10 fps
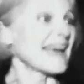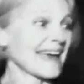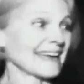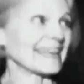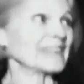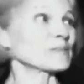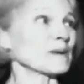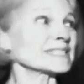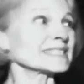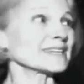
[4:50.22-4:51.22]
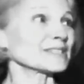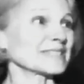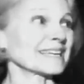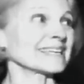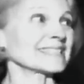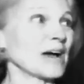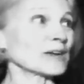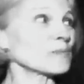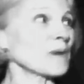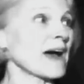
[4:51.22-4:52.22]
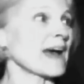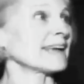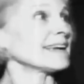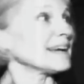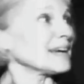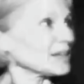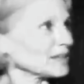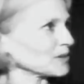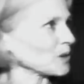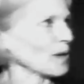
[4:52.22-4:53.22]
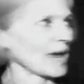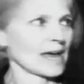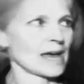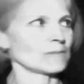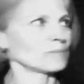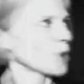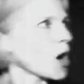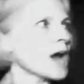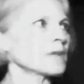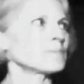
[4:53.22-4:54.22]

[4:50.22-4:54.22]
and especially because Occupy you know, had broad